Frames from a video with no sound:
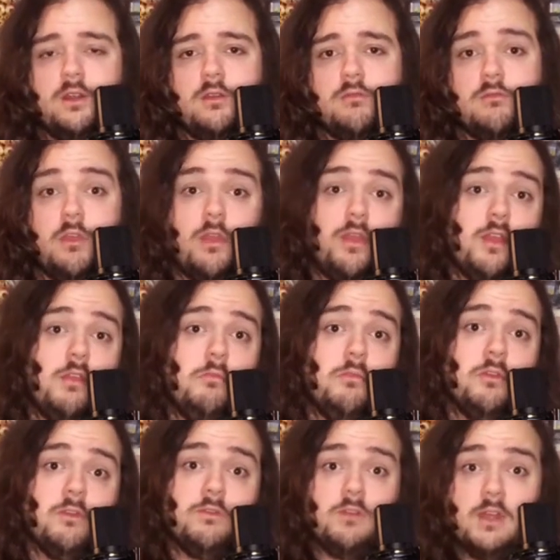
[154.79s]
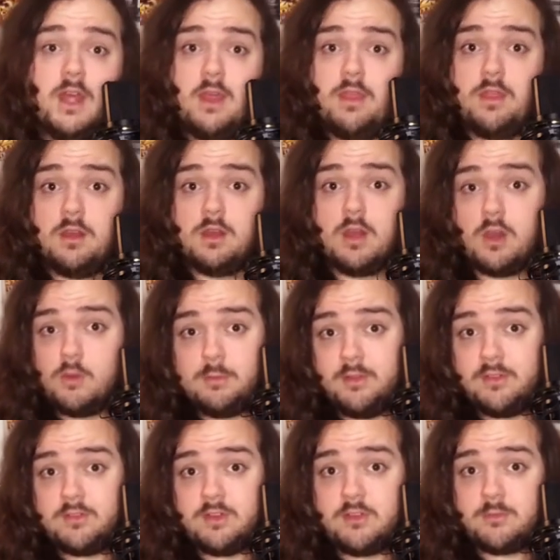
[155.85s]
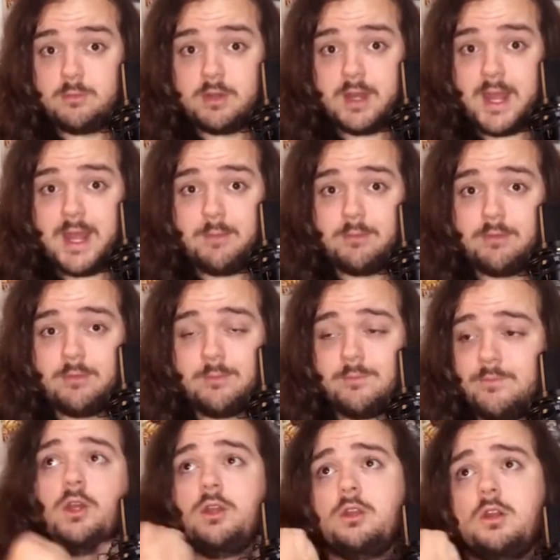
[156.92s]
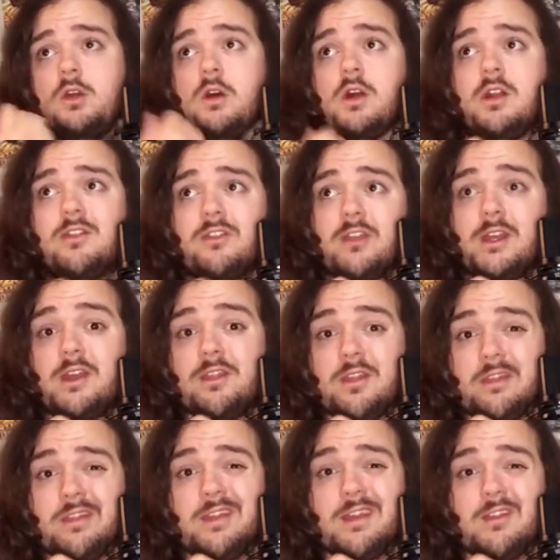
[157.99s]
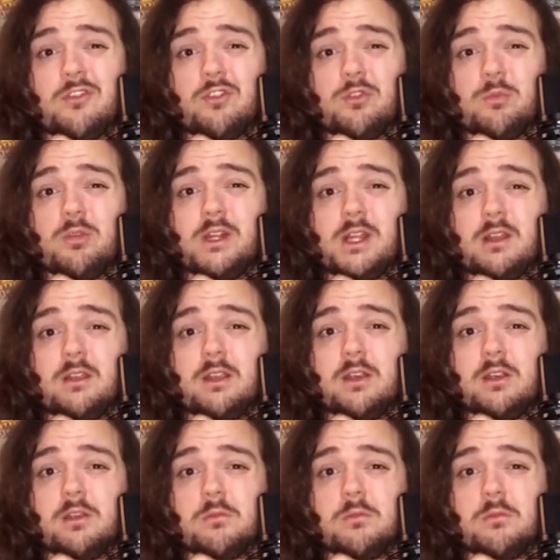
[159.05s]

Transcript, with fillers: The themes of death and hopelessness, perhaps? You know, honestly, I think the answer is pretty clear.